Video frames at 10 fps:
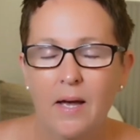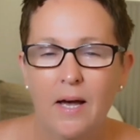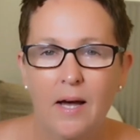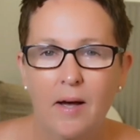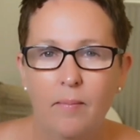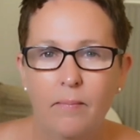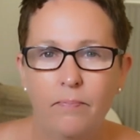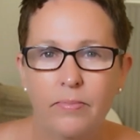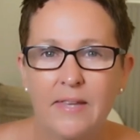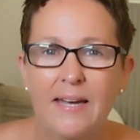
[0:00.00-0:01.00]

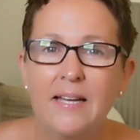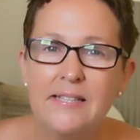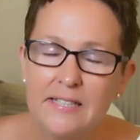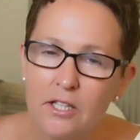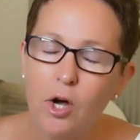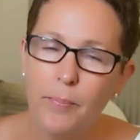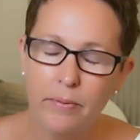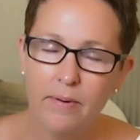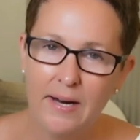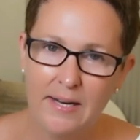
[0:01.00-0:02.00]
they are still
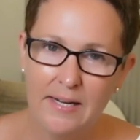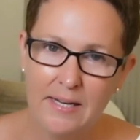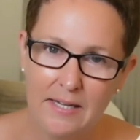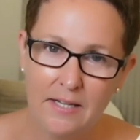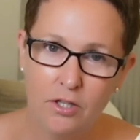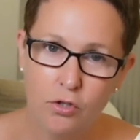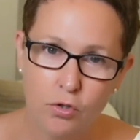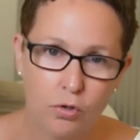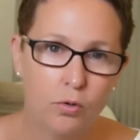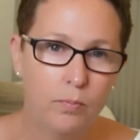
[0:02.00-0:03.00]
operating in
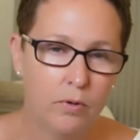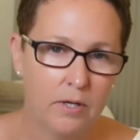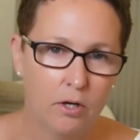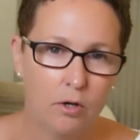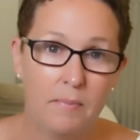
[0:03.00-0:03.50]
2.0,